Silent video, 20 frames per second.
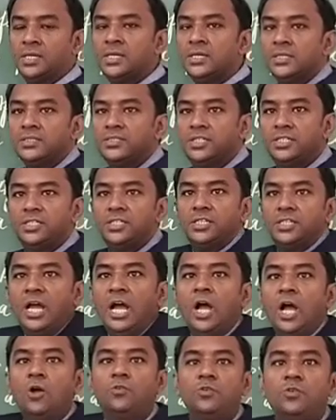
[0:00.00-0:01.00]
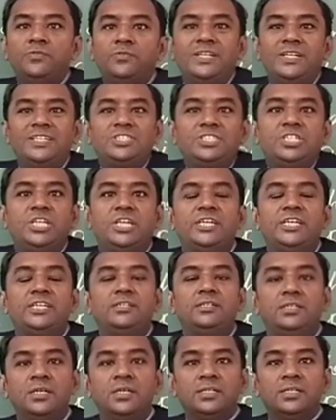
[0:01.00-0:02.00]
This is how we will
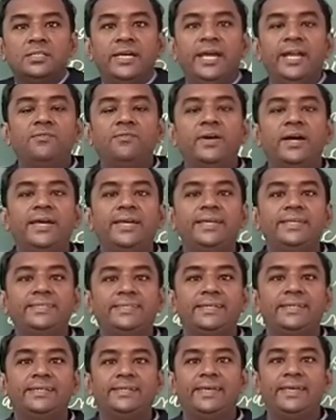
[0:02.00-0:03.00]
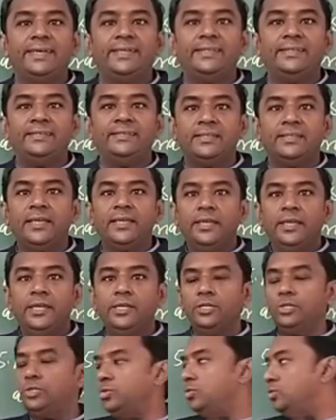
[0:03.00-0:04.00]
change the advice sentence
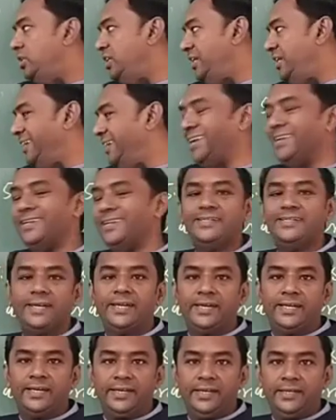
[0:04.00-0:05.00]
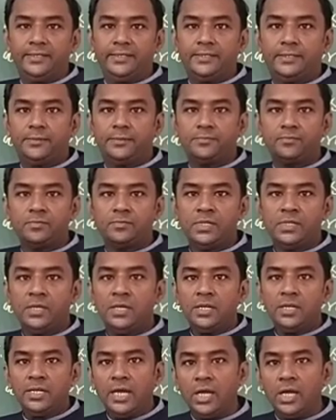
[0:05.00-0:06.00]
into the indirect.
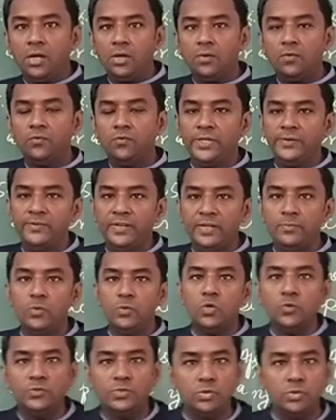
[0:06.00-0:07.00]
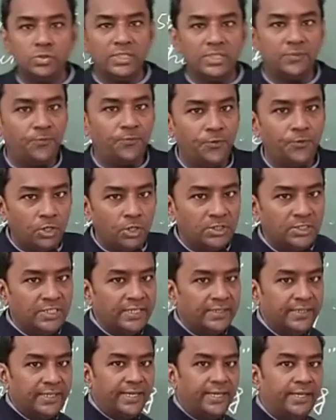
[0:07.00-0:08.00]
Now we will move to the fourth
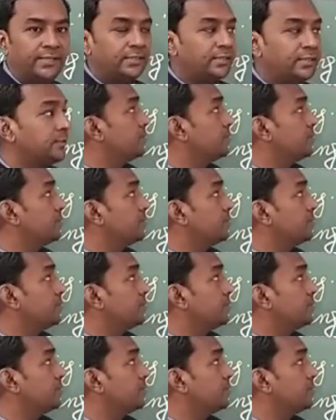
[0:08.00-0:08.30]
sentence.